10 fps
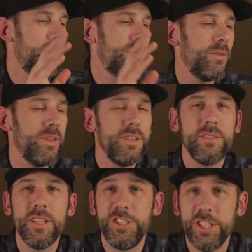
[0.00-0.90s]
So
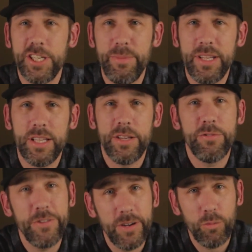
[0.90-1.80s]
this legitimately
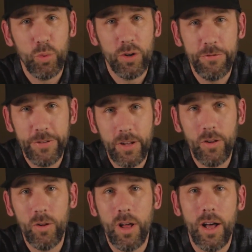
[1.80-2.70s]
will
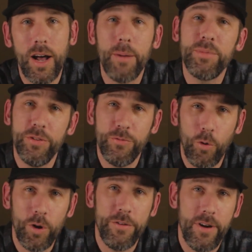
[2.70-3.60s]
fill up to
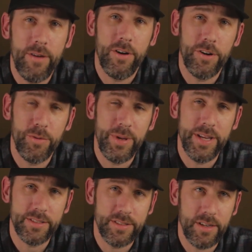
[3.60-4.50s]
4,500
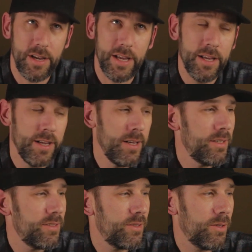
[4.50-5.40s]
PSI.
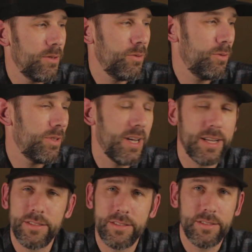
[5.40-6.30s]
So
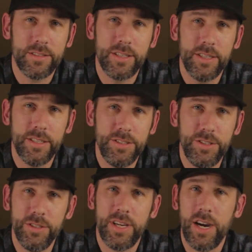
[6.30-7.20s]
that's gonna
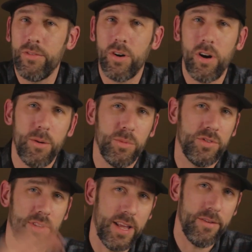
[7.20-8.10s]
cover
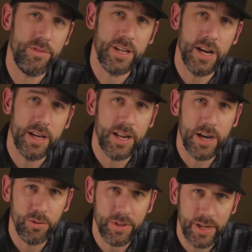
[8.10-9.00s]
almost every gun
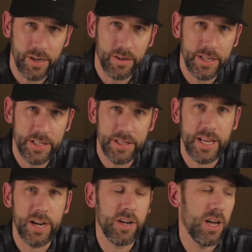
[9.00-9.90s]
out there in
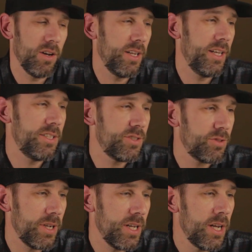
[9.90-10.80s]
the air gun
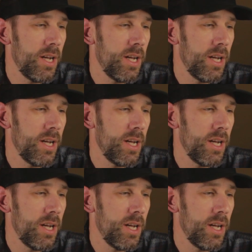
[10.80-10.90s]
industry.